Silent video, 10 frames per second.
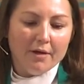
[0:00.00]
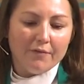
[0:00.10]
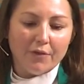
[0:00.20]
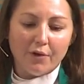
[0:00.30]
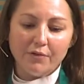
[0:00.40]

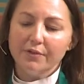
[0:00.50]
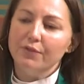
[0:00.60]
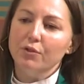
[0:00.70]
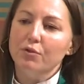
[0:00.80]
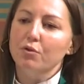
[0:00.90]
For those of
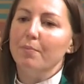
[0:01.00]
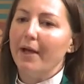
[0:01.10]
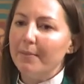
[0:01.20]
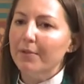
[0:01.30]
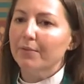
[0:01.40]
you who
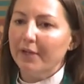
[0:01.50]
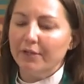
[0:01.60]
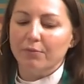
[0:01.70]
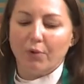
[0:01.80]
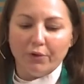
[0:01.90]
might be ready
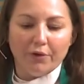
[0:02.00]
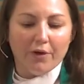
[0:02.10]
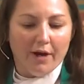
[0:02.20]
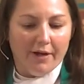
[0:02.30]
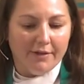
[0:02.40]
to roll your
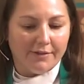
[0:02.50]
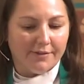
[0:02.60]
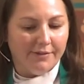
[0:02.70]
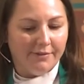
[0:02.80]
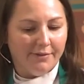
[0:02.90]

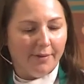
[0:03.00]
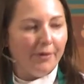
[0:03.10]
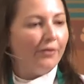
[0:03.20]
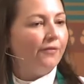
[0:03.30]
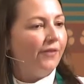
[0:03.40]
eyes
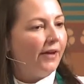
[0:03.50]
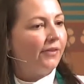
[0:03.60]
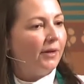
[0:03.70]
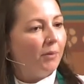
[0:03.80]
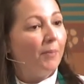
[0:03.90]
about the fact
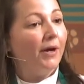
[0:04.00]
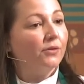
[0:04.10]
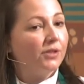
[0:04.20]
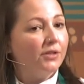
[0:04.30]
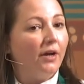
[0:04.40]
that I'm
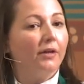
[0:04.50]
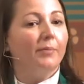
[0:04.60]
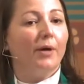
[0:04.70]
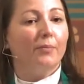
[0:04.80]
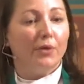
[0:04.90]
about to talk
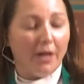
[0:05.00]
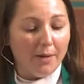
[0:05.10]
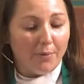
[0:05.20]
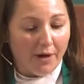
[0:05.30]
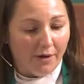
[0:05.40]
about
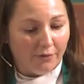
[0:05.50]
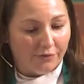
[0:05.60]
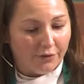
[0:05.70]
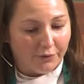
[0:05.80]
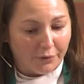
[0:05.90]
Brené Brown
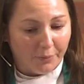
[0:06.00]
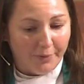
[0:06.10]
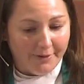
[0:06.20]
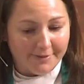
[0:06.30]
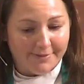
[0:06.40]
for a little
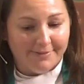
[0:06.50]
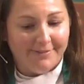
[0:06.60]
bit,